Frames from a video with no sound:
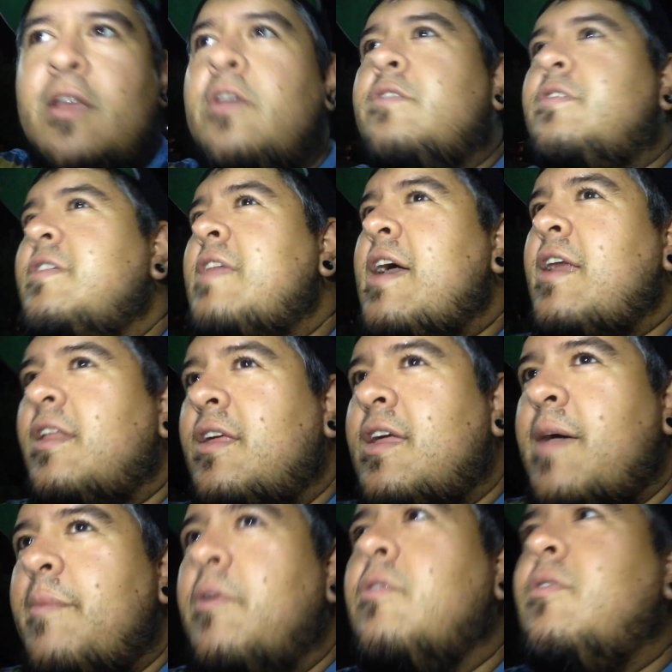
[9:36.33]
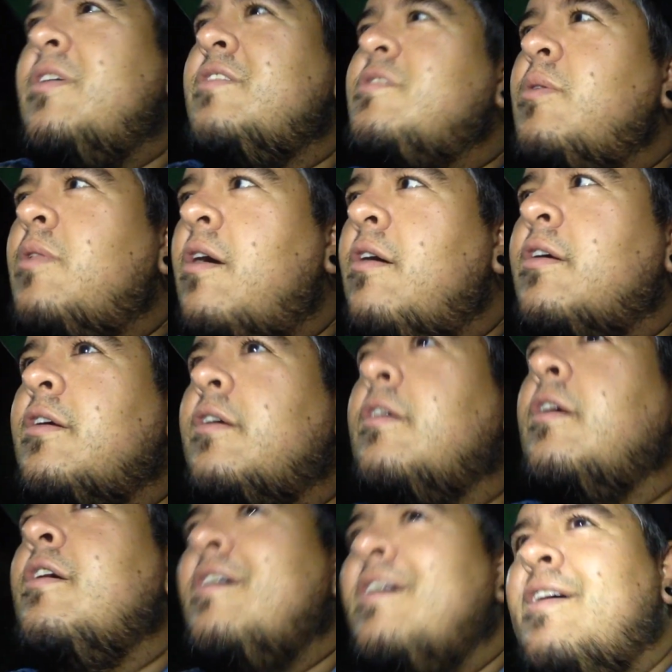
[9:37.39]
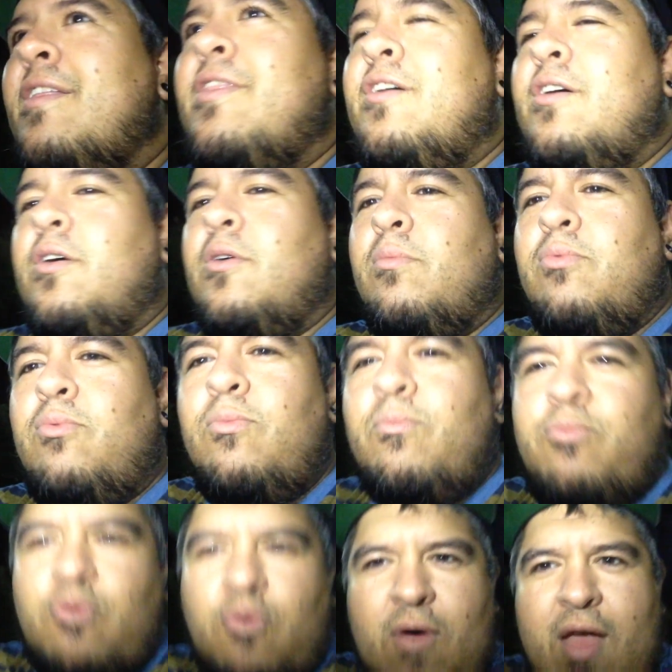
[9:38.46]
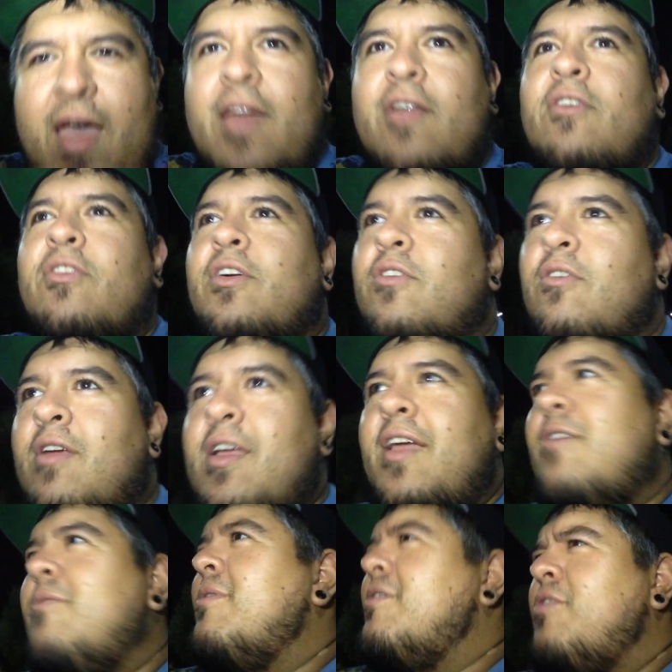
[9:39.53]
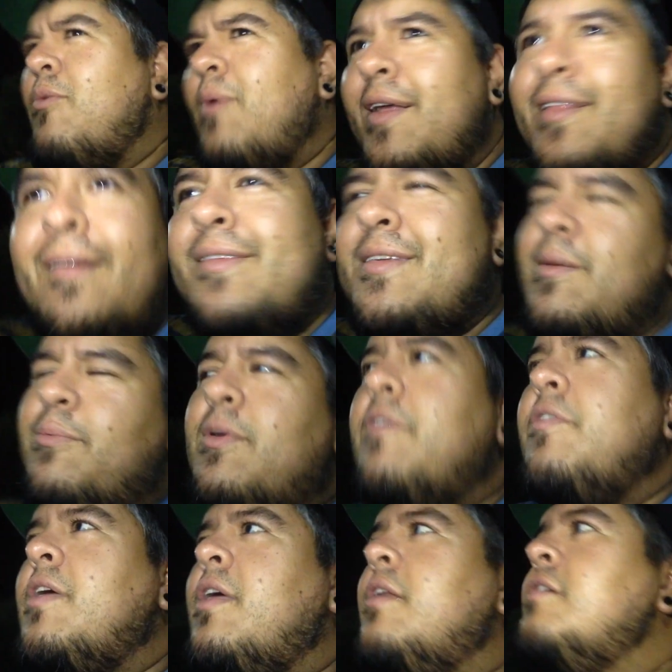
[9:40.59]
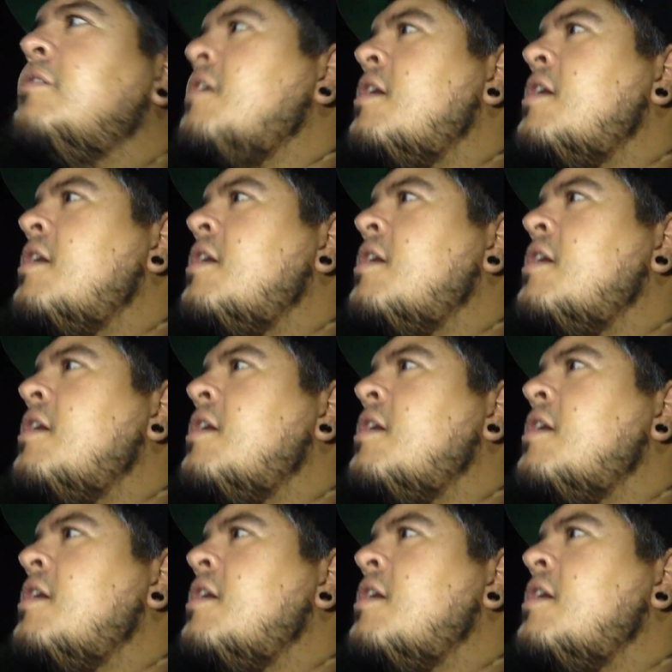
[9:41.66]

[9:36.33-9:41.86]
You'll see that chemical. It's no longer the red or the green or whatever the white little tip, whatever the hell it is.